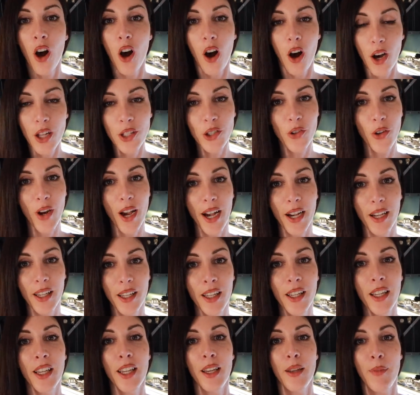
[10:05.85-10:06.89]
on track,
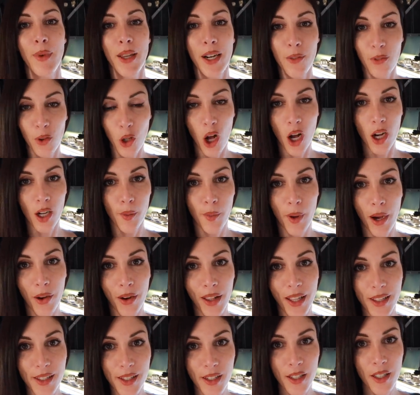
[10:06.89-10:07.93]
made a vlog about
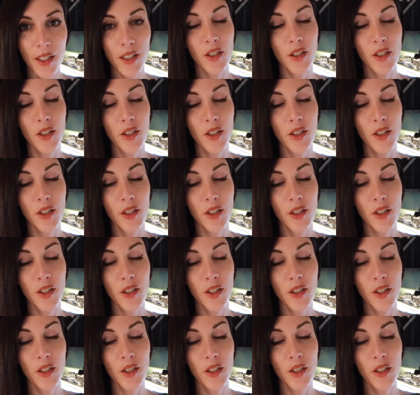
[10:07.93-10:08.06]
it.